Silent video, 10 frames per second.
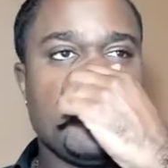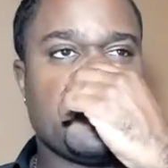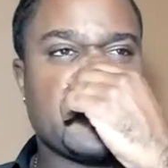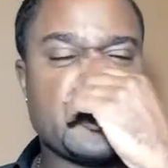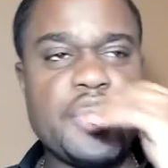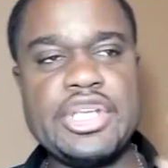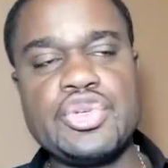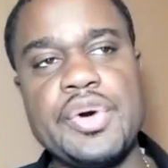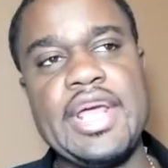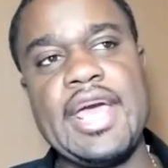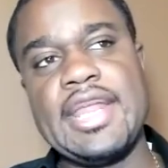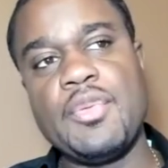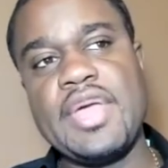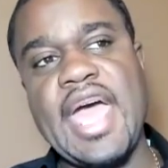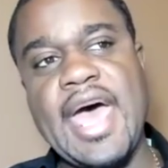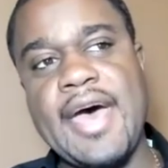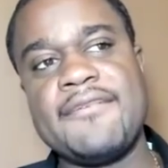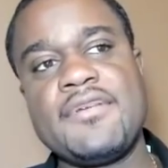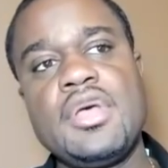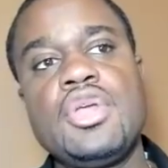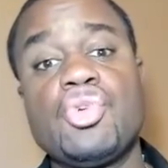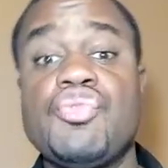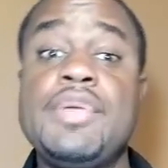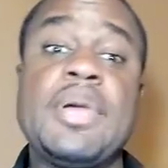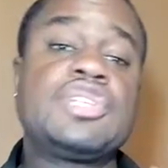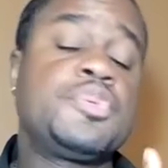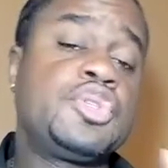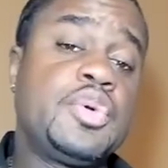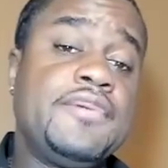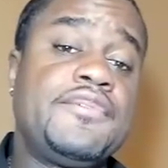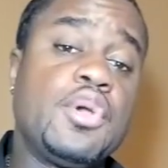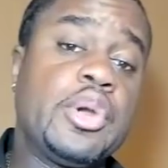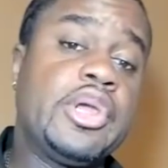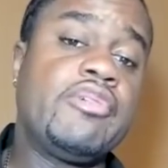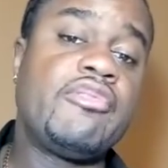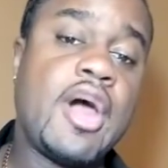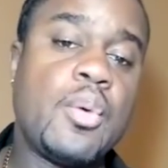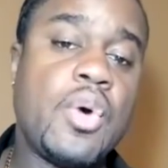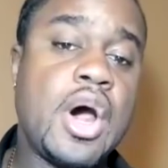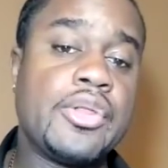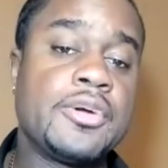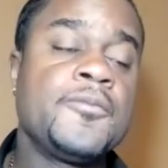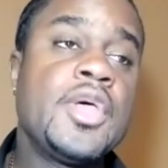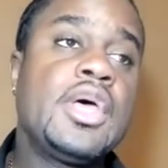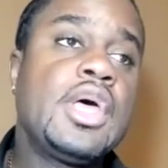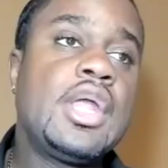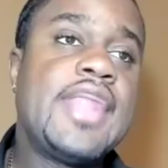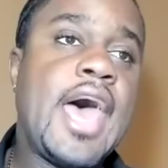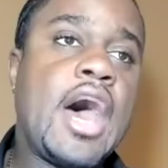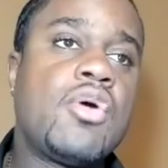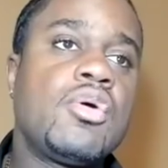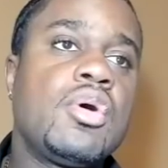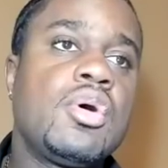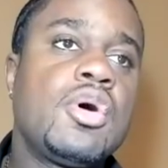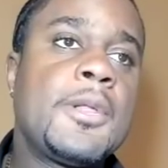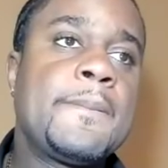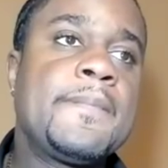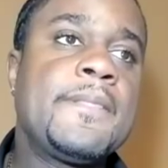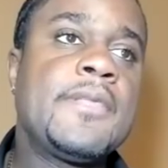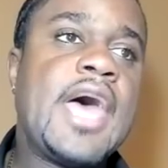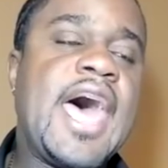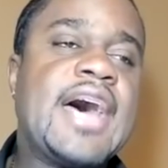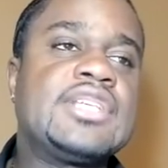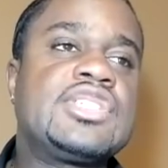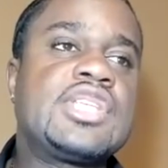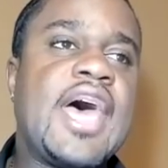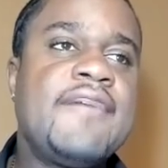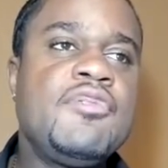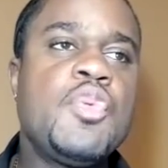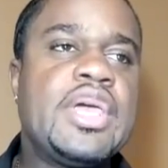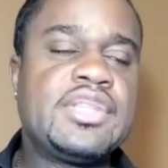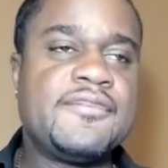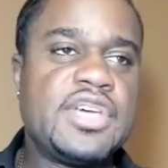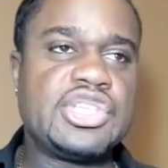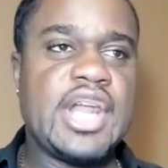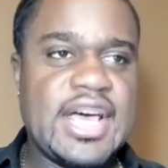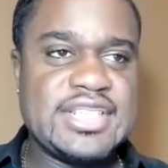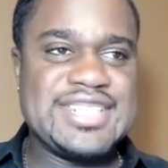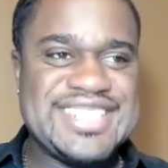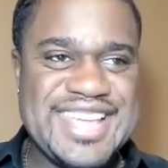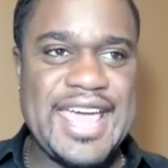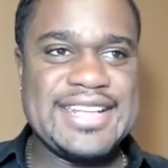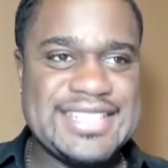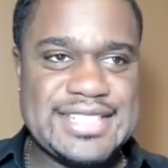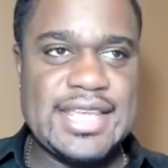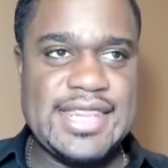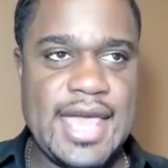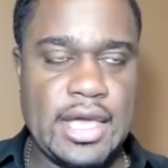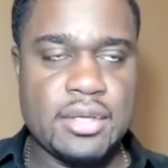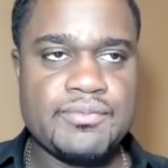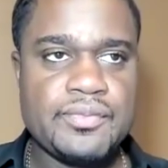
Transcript: for 2020. And then we have the rematch between Fury and Wilder. Now, as the heavyweight division, as it stands today,